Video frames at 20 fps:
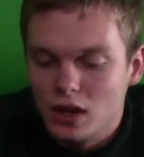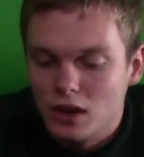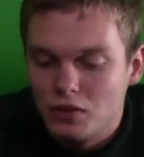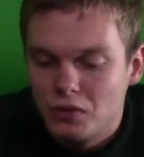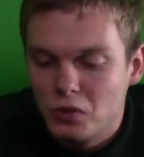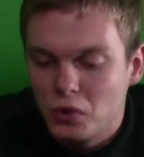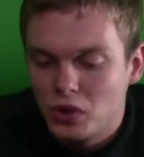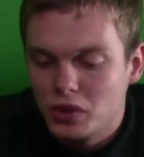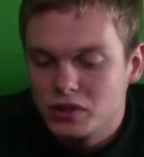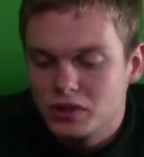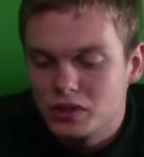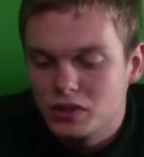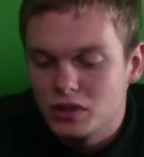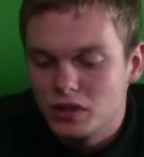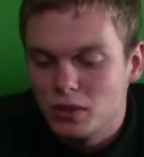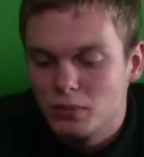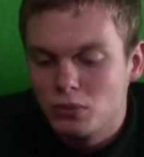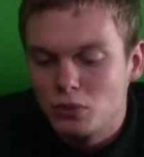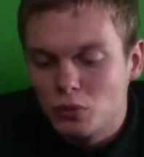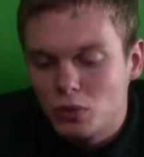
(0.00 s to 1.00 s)
Of course,
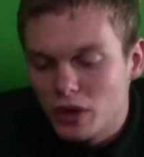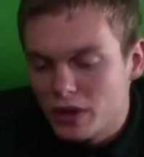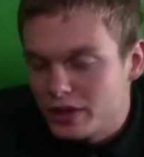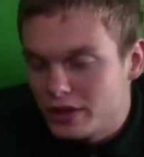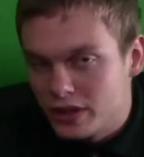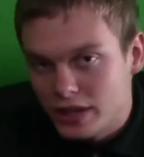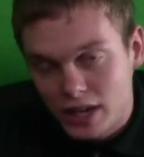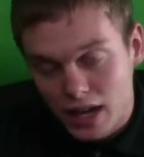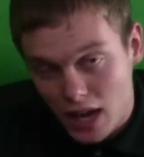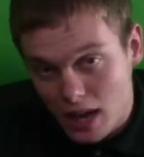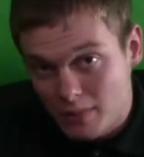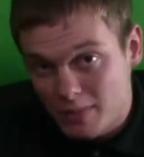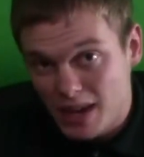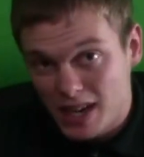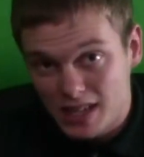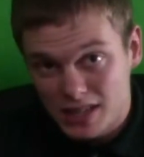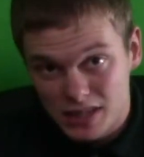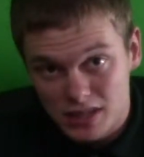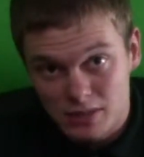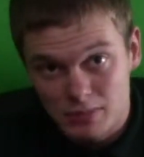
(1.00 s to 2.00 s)
number one, the game
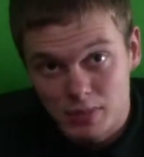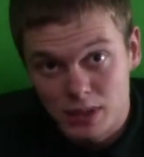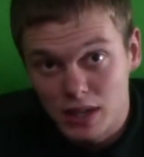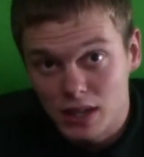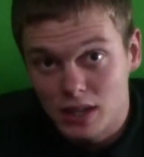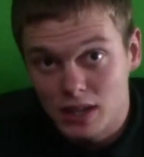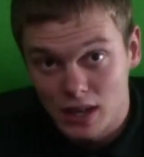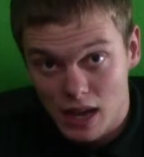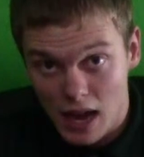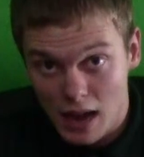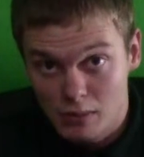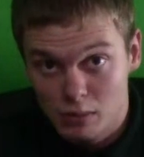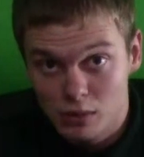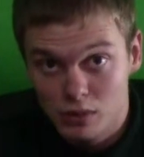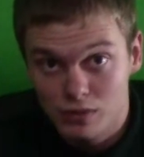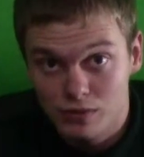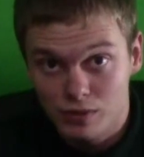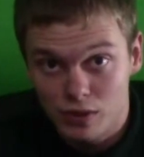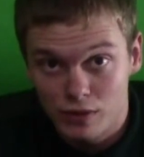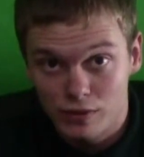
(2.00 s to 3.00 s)
has to be
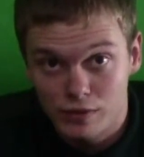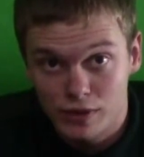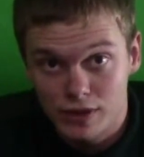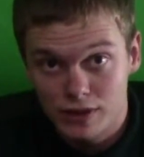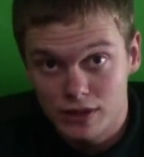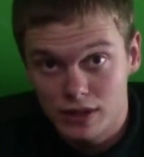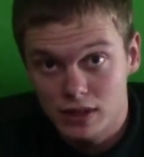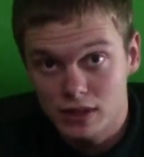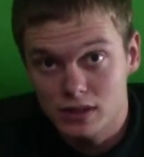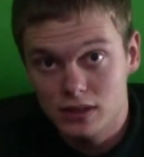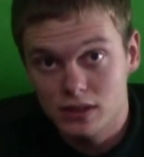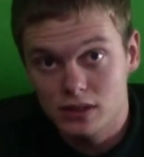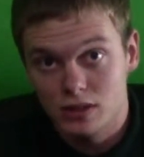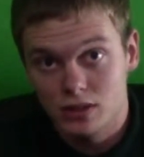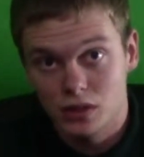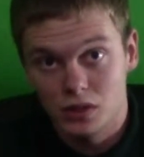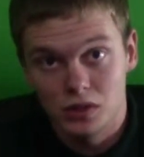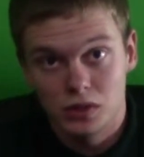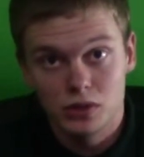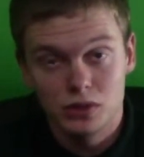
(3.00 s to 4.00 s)
enabled for Physx.
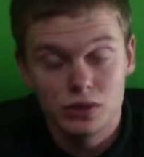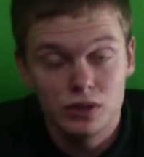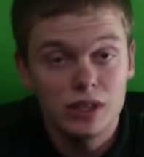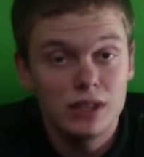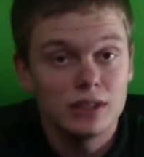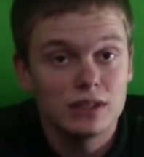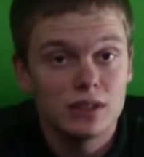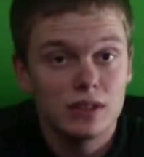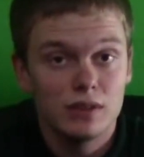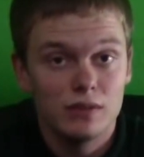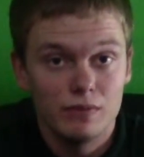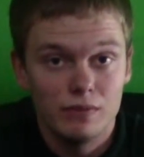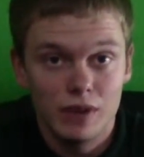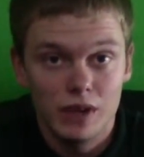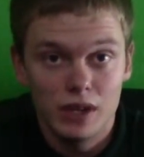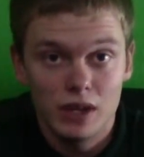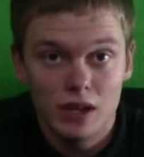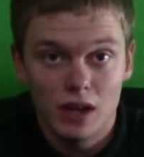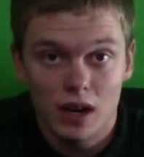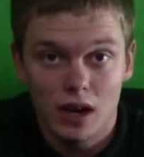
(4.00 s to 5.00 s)
So usually it's an
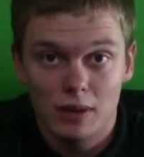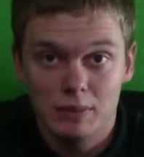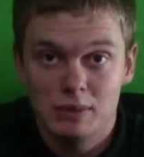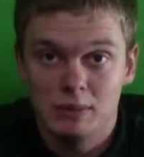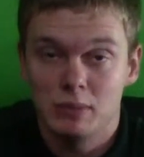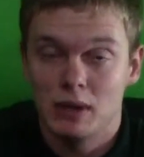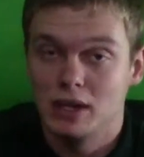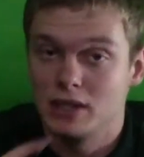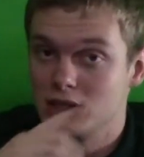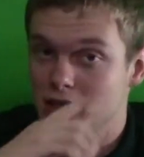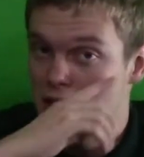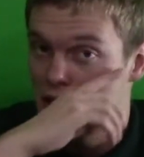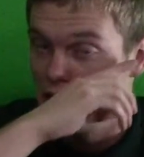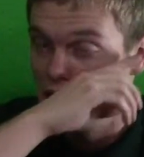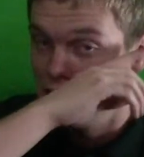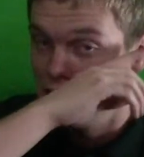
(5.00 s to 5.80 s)
Nvidia optimized